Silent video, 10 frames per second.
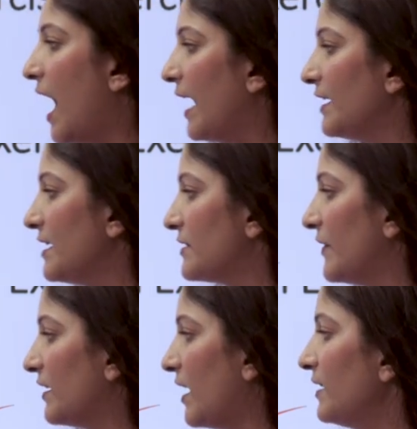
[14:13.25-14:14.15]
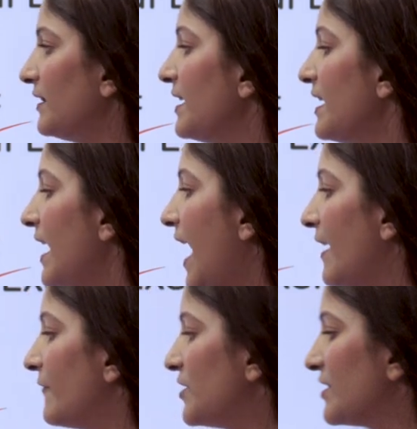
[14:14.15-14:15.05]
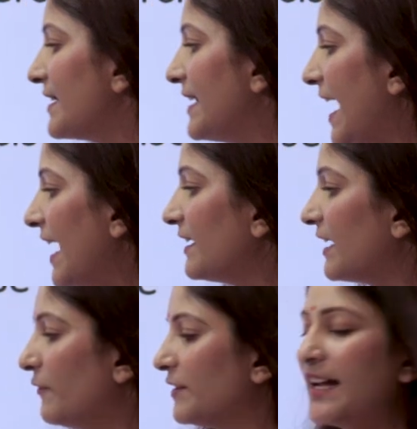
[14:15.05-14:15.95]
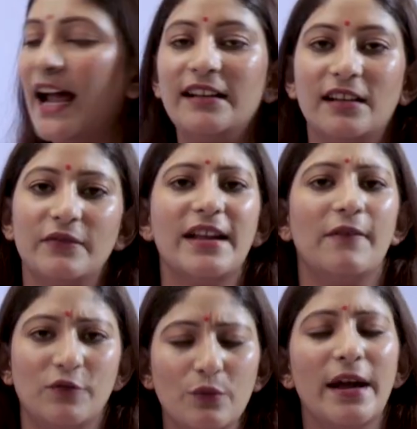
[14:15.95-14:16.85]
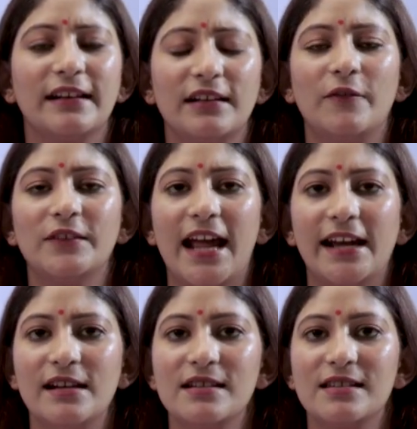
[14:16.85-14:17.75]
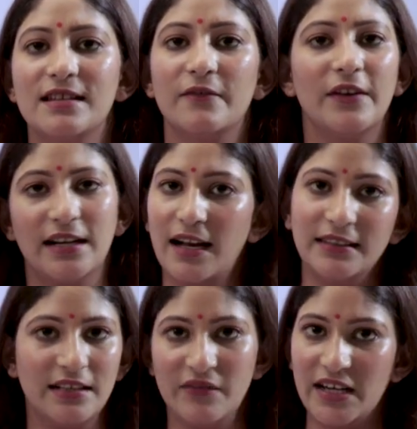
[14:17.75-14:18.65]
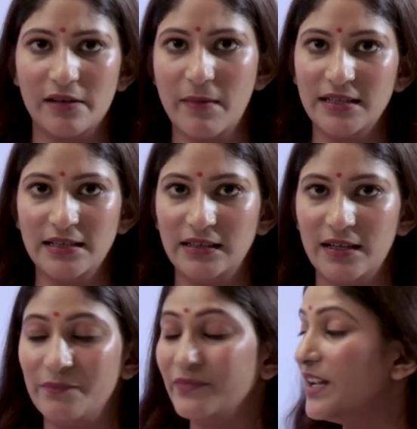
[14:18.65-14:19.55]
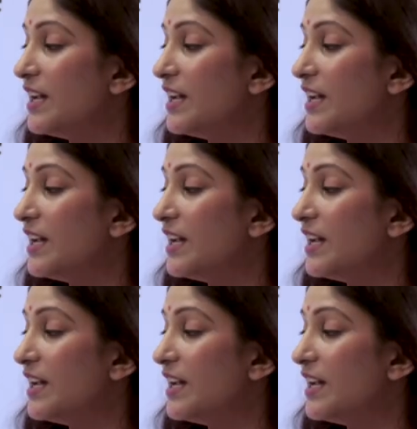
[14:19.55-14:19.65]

INS Vikrant, which is an aircraft carrier. We have two aircraft carriers Vikrant and Vikramaditya.